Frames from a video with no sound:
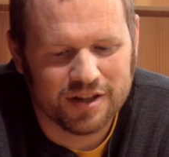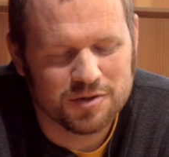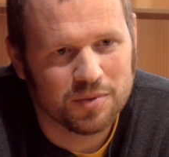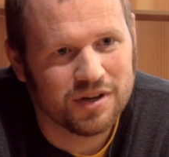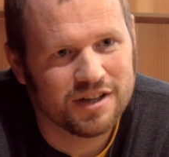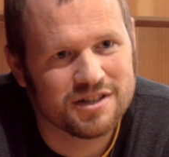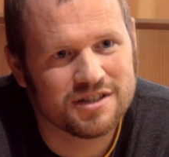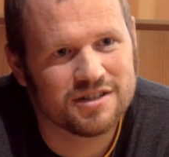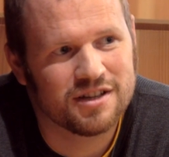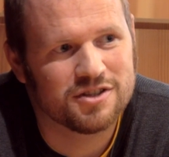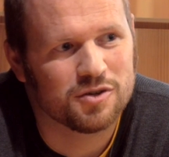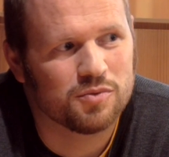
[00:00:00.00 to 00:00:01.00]

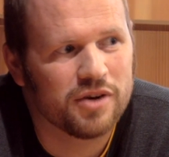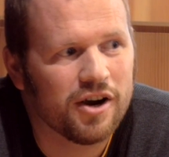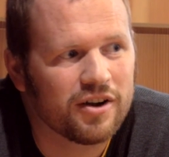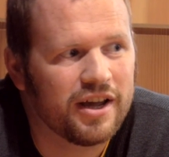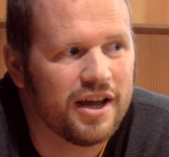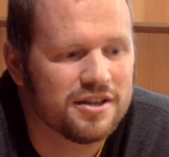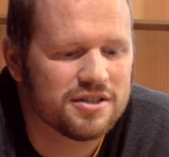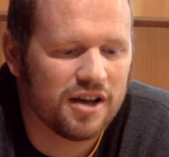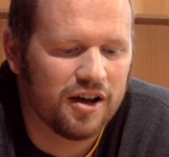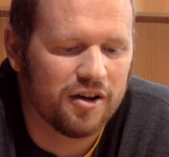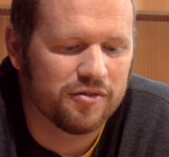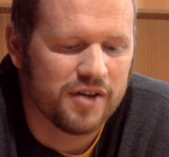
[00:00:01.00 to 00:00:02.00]
it's a rare case
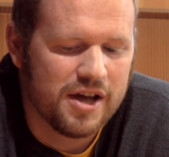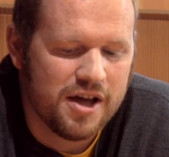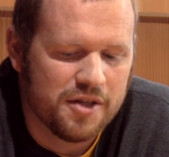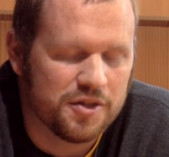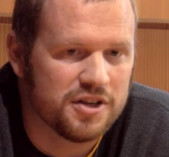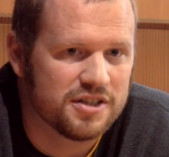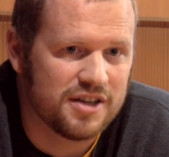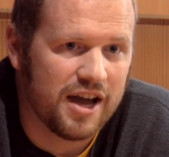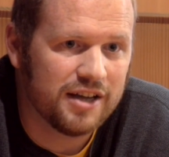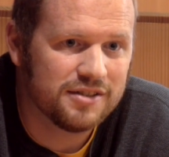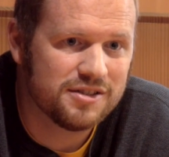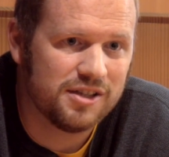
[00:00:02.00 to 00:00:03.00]
of the
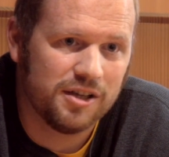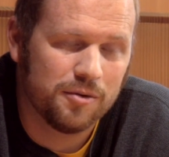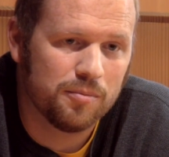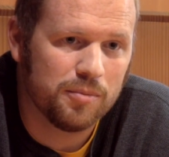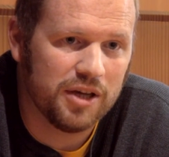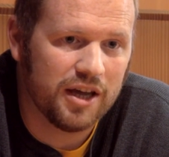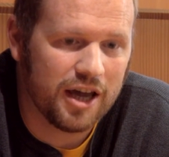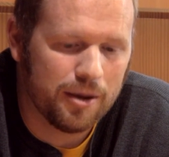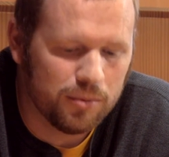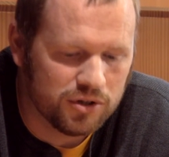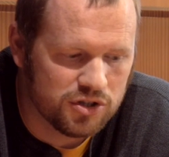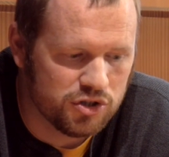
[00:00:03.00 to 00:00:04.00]
design team being
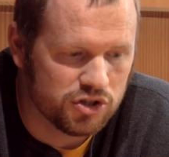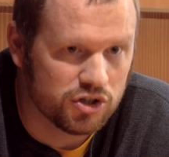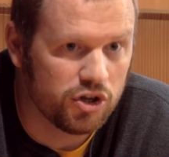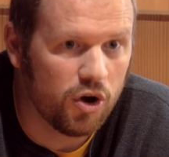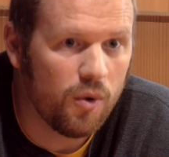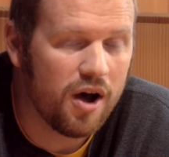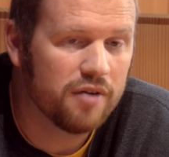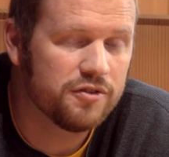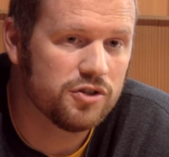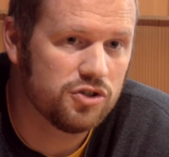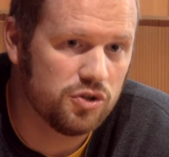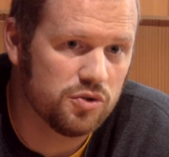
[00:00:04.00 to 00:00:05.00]
able to just go
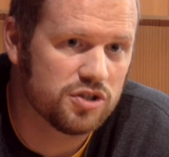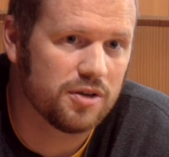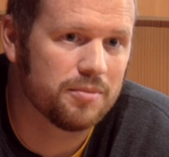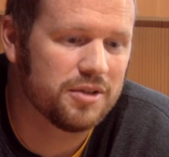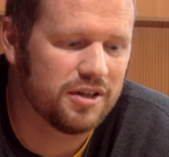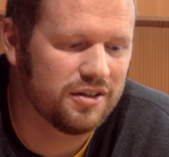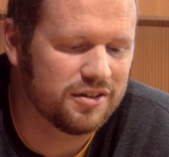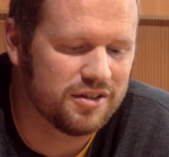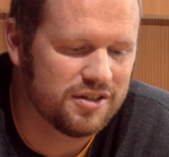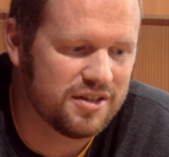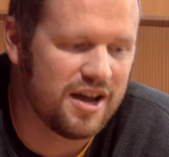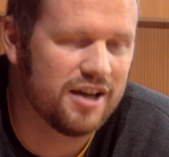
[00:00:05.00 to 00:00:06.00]
off and do something that
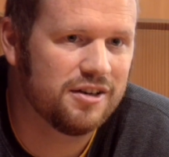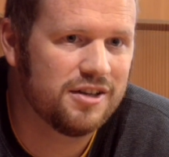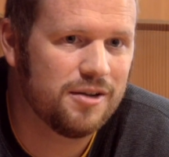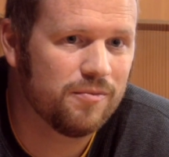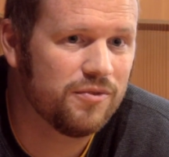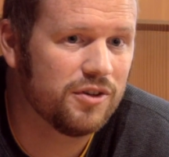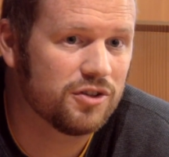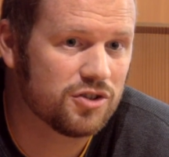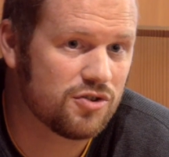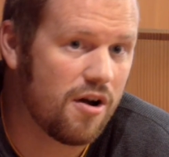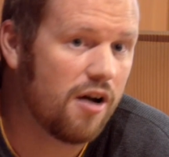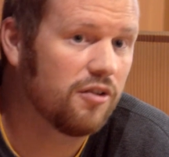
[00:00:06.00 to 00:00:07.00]
the design team feels
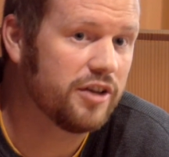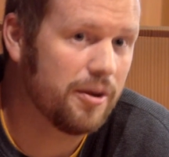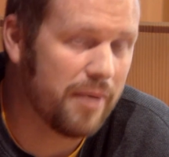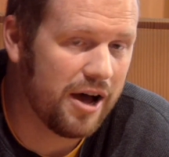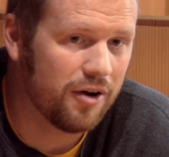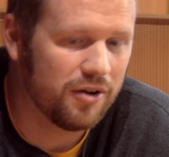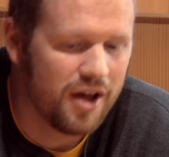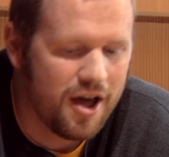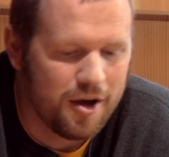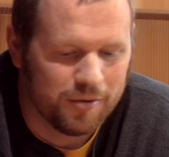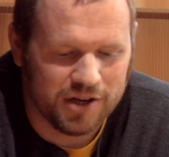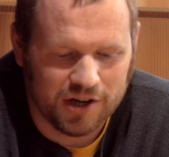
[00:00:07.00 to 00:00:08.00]
strongly about,
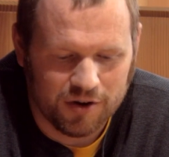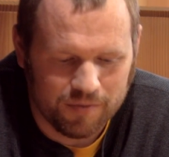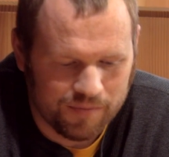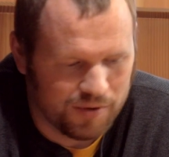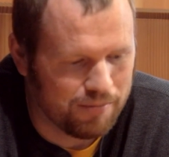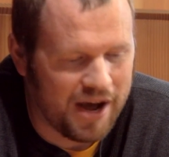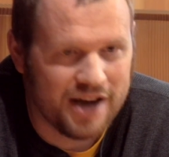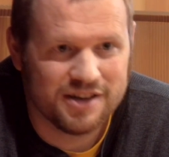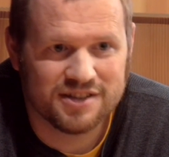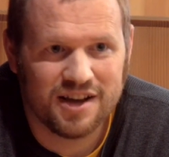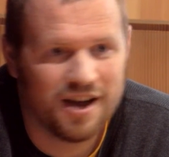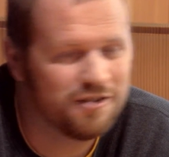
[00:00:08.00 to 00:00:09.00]
by
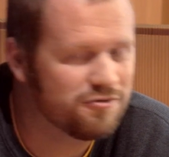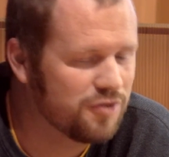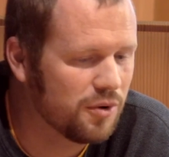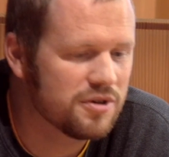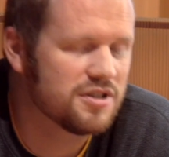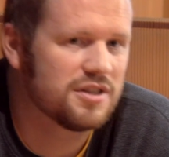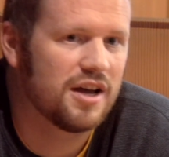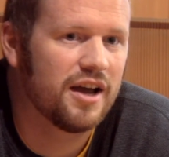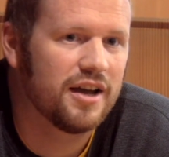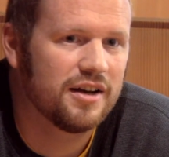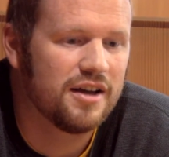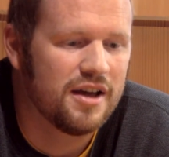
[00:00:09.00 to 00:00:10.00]
design, for
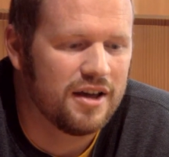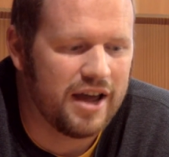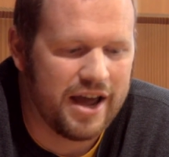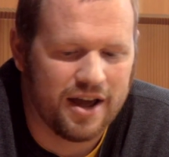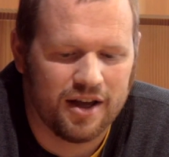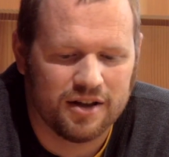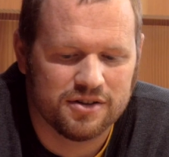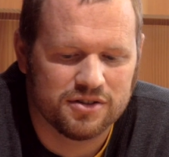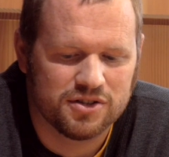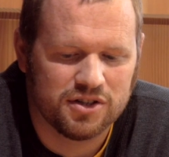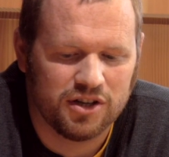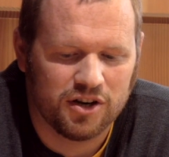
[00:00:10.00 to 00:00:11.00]
design,
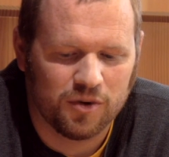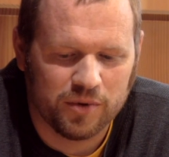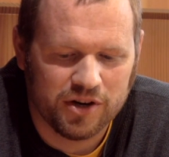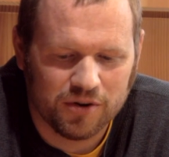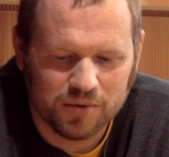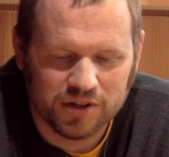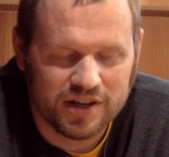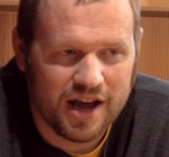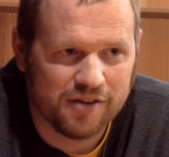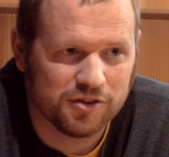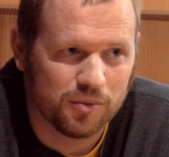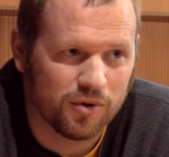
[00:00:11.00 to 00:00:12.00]
and we don't really
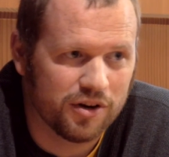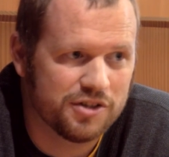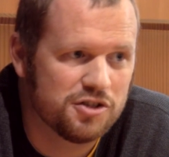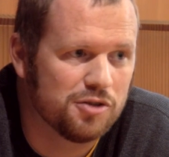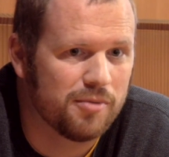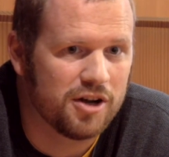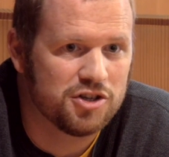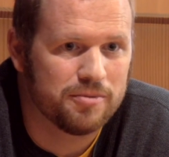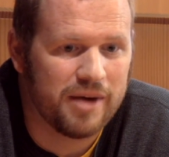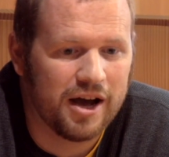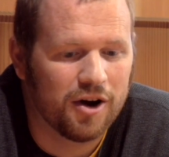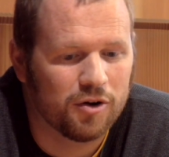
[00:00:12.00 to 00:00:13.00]
have to worry too much
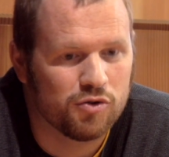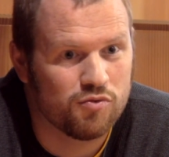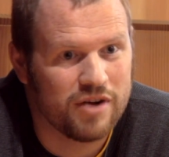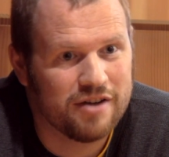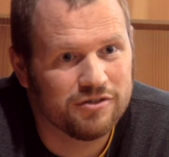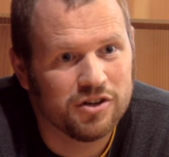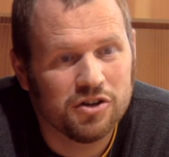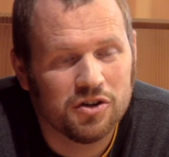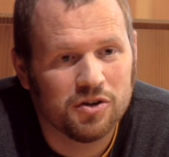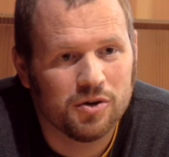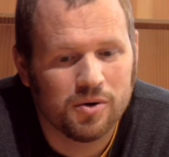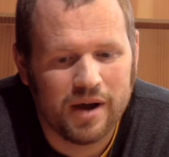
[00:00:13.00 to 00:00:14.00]
about
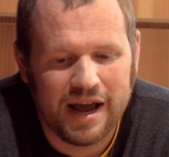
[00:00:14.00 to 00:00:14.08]
revenue